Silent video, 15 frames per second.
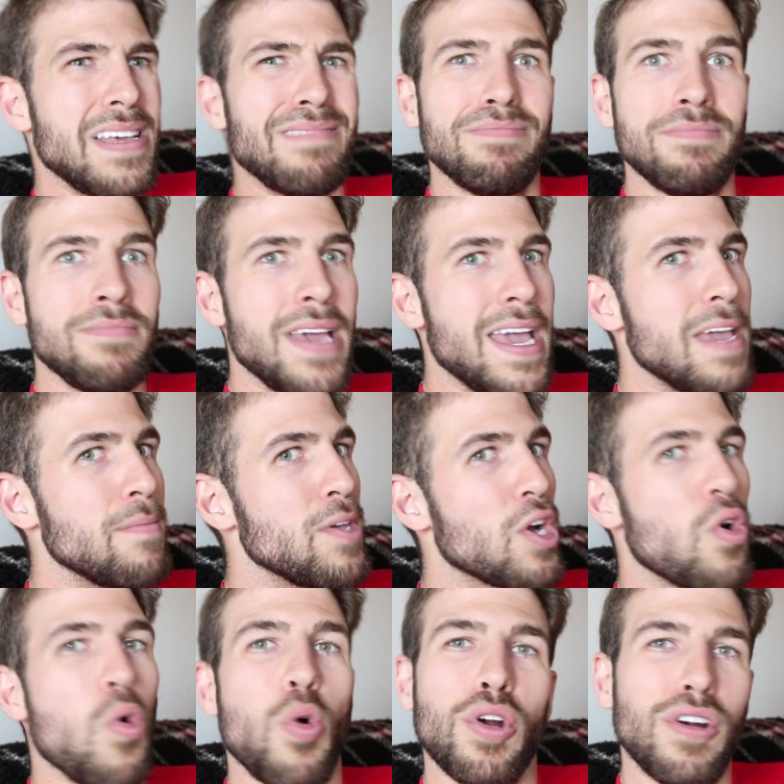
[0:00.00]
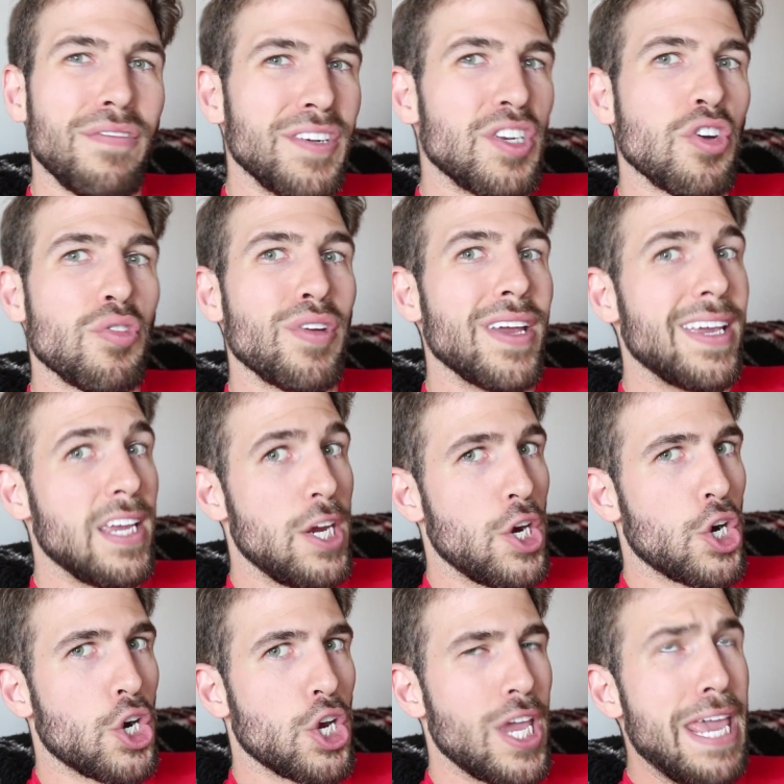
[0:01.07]
maybe a quarter of a degree a
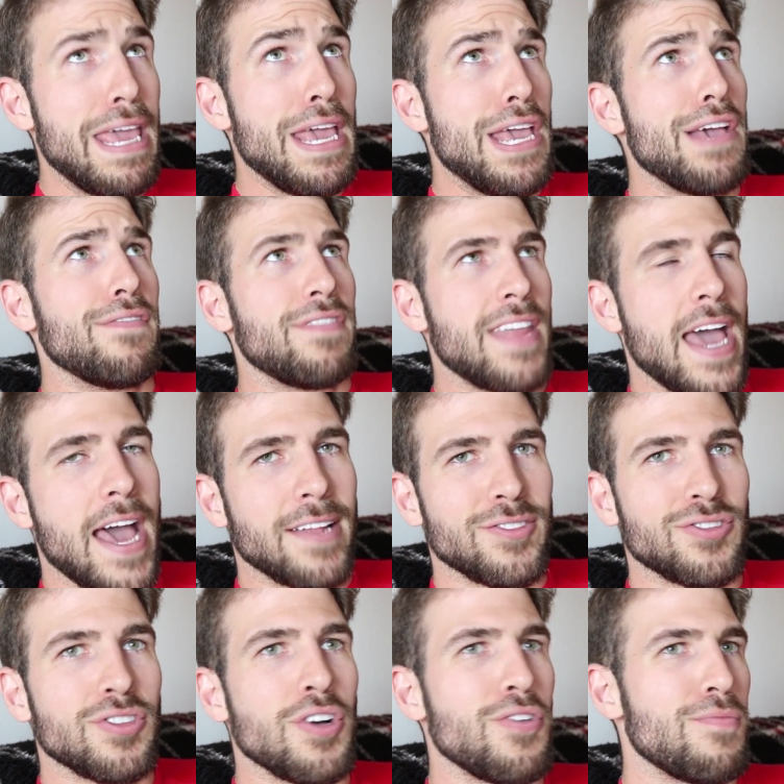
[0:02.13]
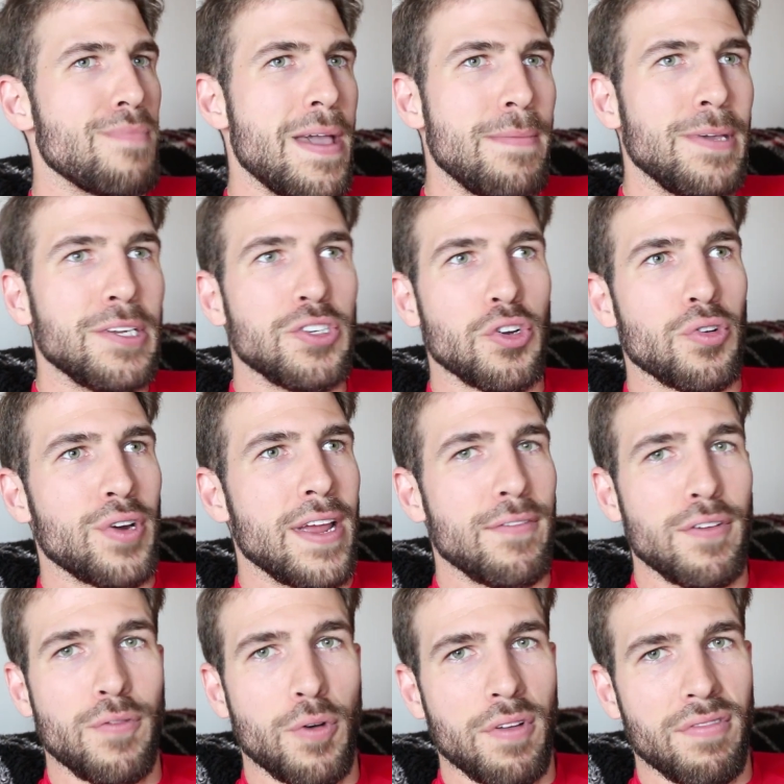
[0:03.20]
year, if that. So maybe a degree every
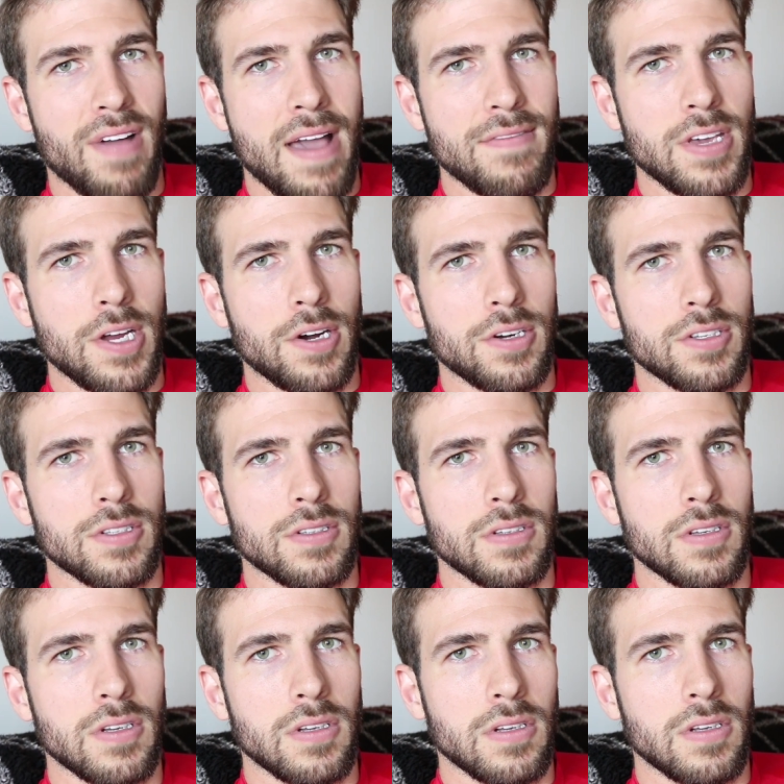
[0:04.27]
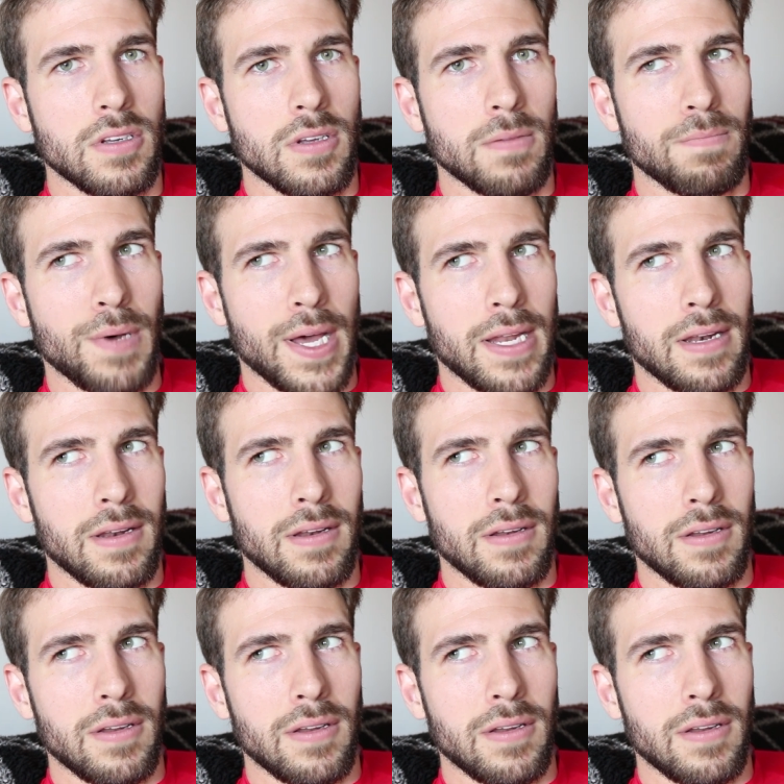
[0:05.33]
4 to 5 years. But